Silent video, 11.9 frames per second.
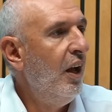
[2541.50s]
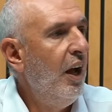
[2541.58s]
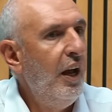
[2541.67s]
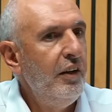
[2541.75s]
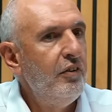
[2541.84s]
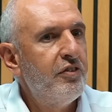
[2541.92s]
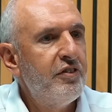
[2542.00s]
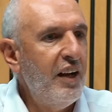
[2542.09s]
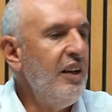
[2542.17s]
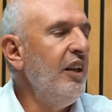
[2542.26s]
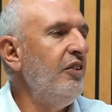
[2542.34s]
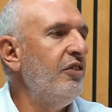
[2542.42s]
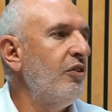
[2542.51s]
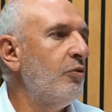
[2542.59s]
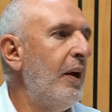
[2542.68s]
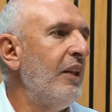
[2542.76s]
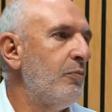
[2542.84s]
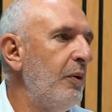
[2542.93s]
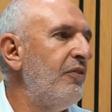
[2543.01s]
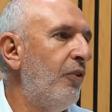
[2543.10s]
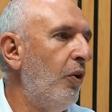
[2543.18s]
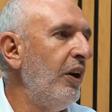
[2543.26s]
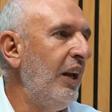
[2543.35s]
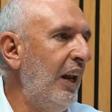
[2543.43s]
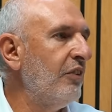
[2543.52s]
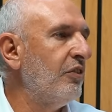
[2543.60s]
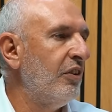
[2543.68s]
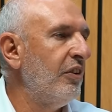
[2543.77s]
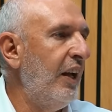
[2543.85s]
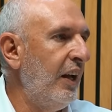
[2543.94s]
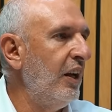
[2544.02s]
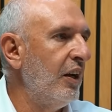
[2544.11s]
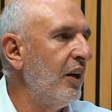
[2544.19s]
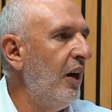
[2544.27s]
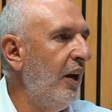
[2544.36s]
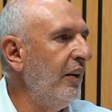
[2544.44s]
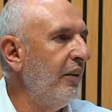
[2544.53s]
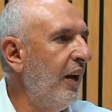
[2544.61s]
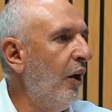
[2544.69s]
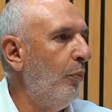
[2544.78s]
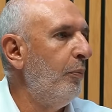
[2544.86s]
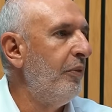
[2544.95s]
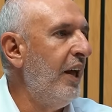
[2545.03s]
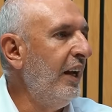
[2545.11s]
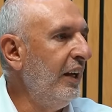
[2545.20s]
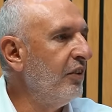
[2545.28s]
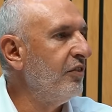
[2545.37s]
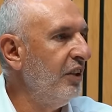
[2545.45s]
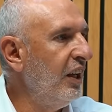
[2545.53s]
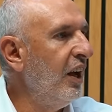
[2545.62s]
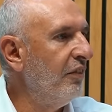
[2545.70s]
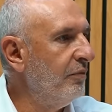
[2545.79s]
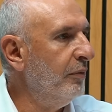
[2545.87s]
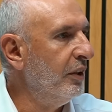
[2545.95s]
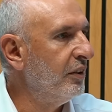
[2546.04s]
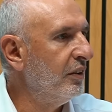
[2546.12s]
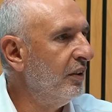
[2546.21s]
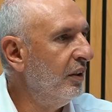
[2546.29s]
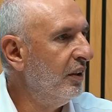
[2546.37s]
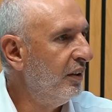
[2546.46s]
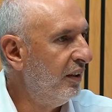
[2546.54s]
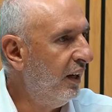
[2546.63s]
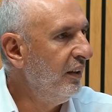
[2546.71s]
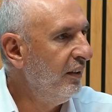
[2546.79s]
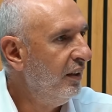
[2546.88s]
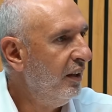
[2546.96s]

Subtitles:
And suddenly 6 months before an election, they're going to go and help the ANC government, right?